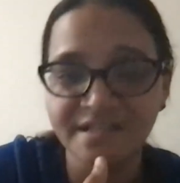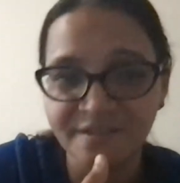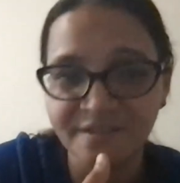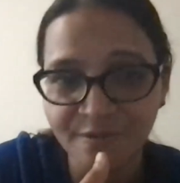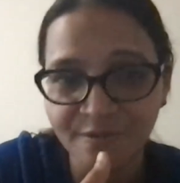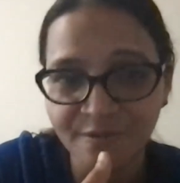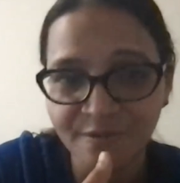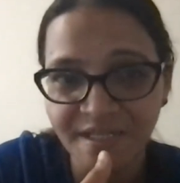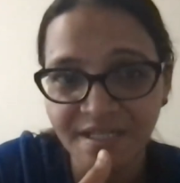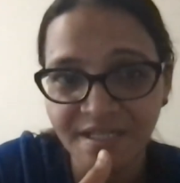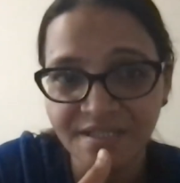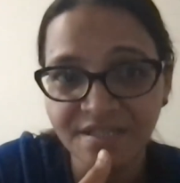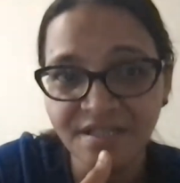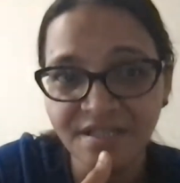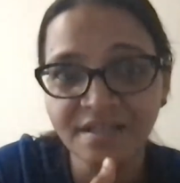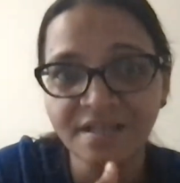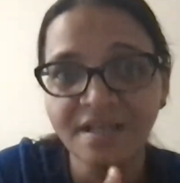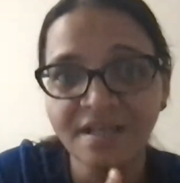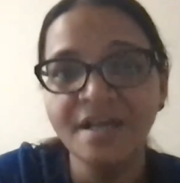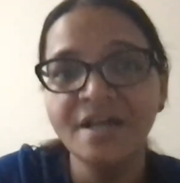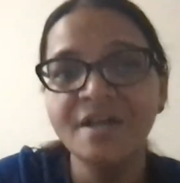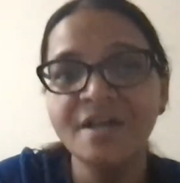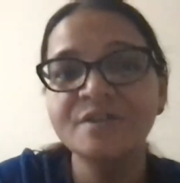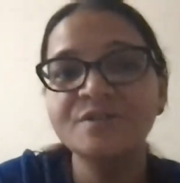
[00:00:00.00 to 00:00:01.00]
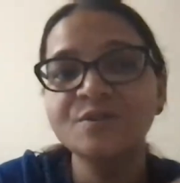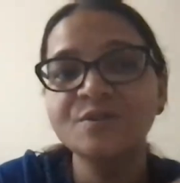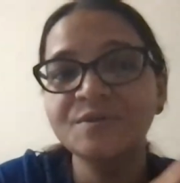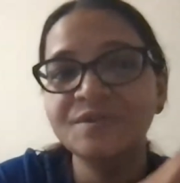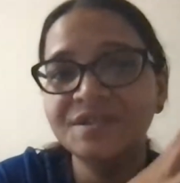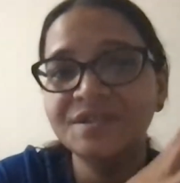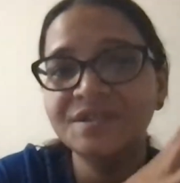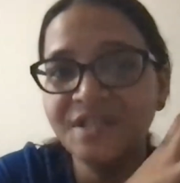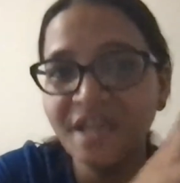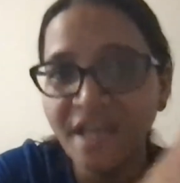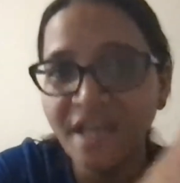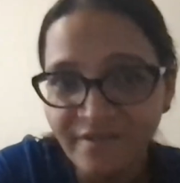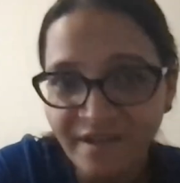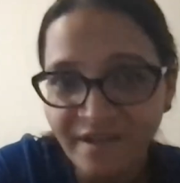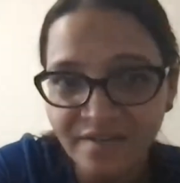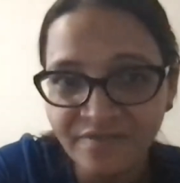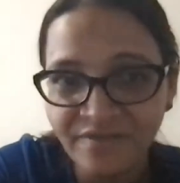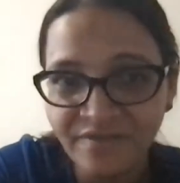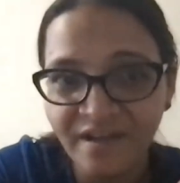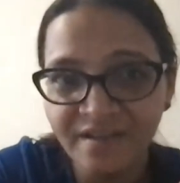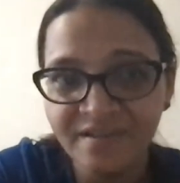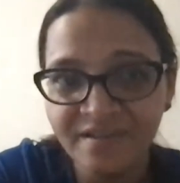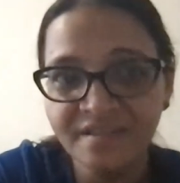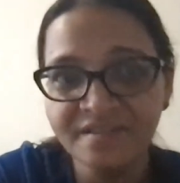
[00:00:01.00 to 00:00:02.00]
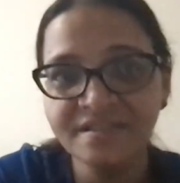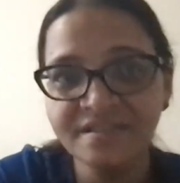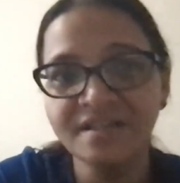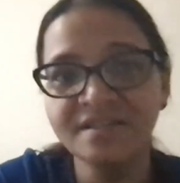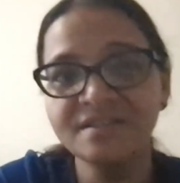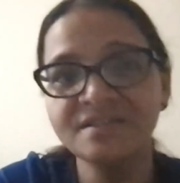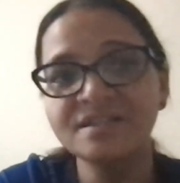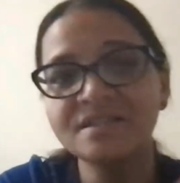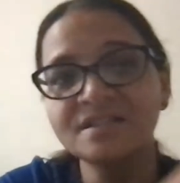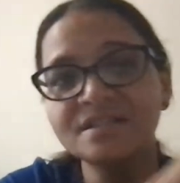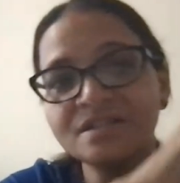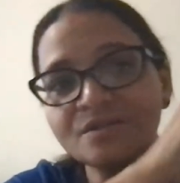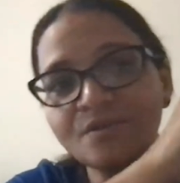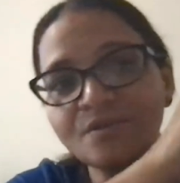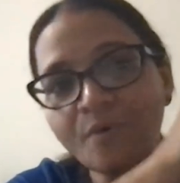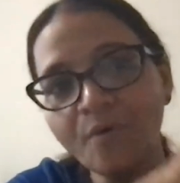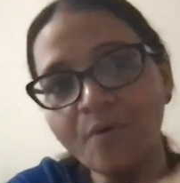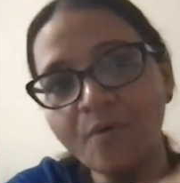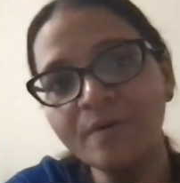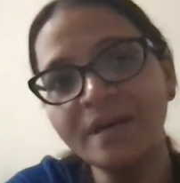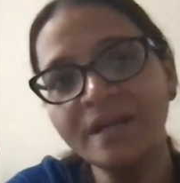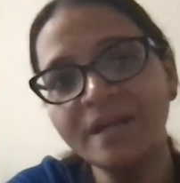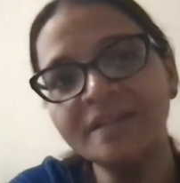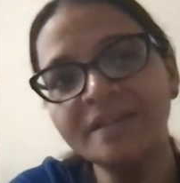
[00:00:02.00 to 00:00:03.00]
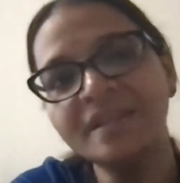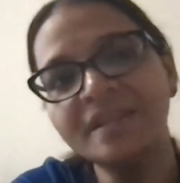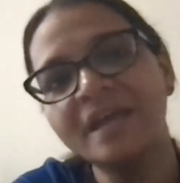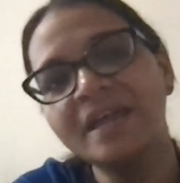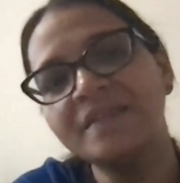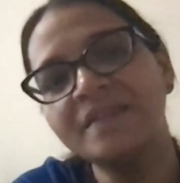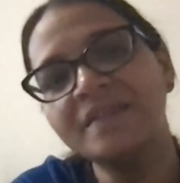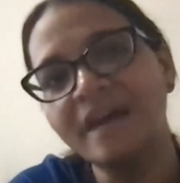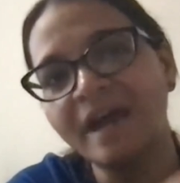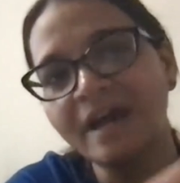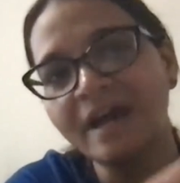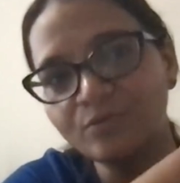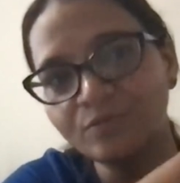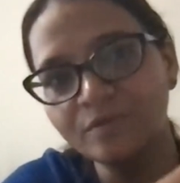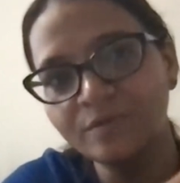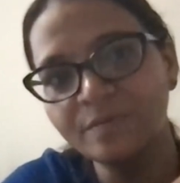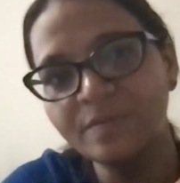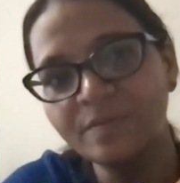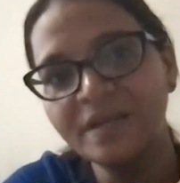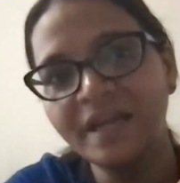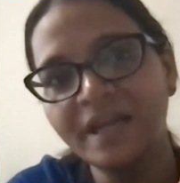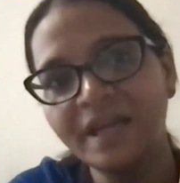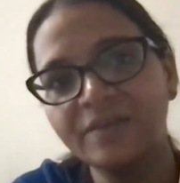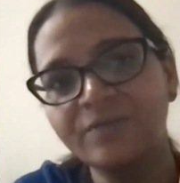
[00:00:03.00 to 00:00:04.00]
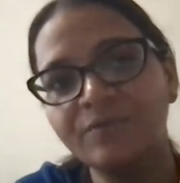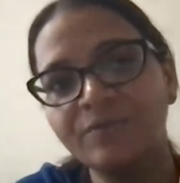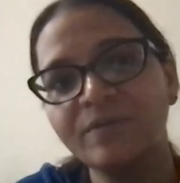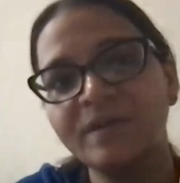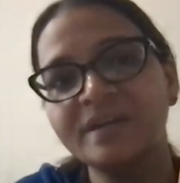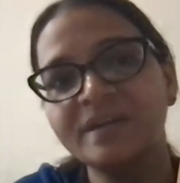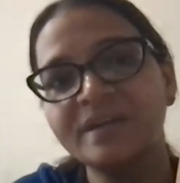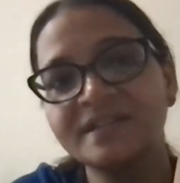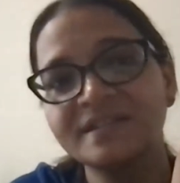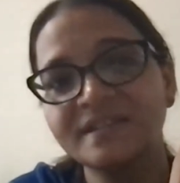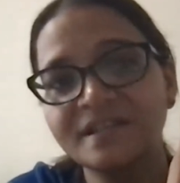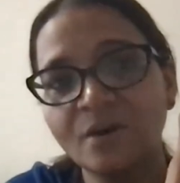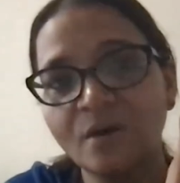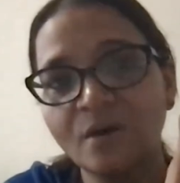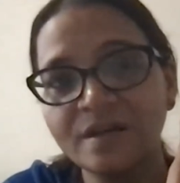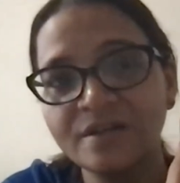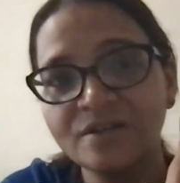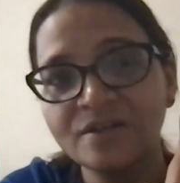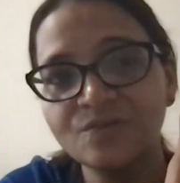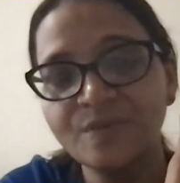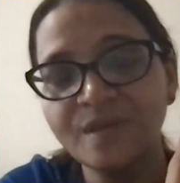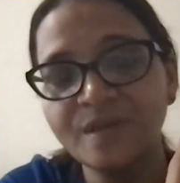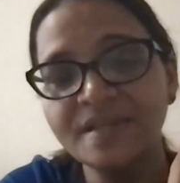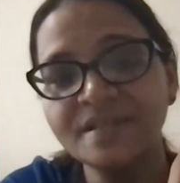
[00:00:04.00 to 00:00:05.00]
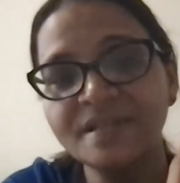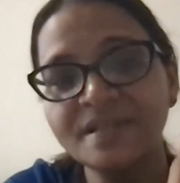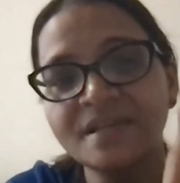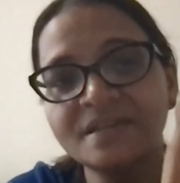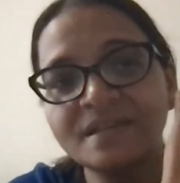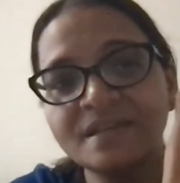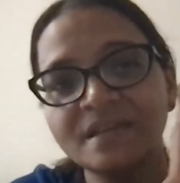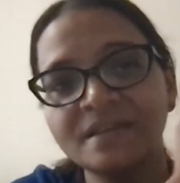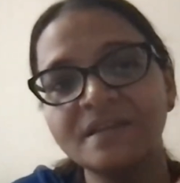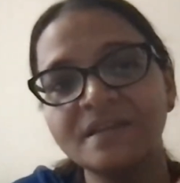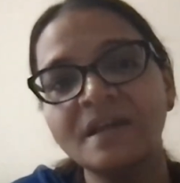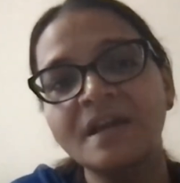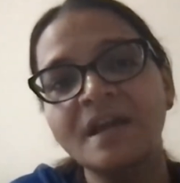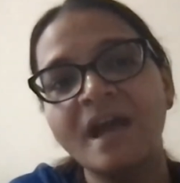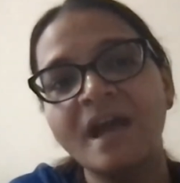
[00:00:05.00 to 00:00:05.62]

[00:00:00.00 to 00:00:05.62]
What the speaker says: are associated. So they verify this content. Only then that would be, like, fed as a knowledge base, and